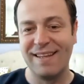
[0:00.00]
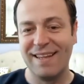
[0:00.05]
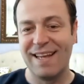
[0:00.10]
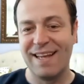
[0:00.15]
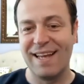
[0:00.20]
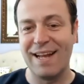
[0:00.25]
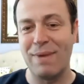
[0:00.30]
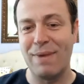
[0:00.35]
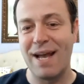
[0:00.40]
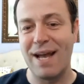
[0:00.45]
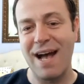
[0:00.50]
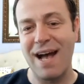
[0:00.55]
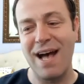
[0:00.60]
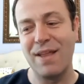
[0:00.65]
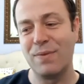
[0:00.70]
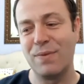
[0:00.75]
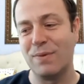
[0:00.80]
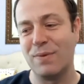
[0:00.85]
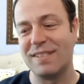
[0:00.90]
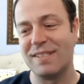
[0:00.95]
And my
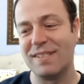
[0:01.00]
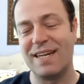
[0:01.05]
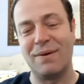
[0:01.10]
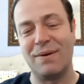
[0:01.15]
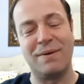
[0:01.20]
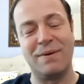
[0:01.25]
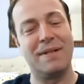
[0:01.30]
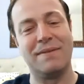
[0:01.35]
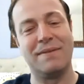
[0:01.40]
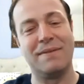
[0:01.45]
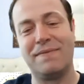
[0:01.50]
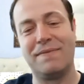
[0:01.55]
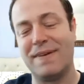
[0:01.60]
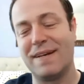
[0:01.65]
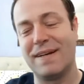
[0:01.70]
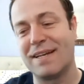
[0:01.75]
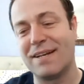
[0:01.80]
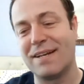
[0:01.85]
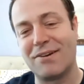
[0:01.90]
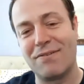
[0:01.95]
aunt was there. We were all
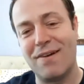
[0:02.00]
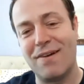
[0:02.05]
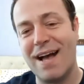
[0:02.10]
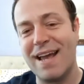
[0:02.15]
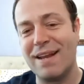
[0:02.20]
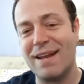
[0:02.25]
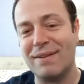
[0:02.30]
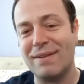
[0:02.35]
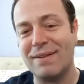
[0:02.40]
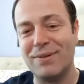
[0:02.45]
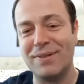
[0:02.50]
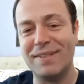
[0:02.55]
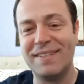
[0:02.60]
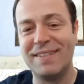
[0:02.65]
fucking crying, dude.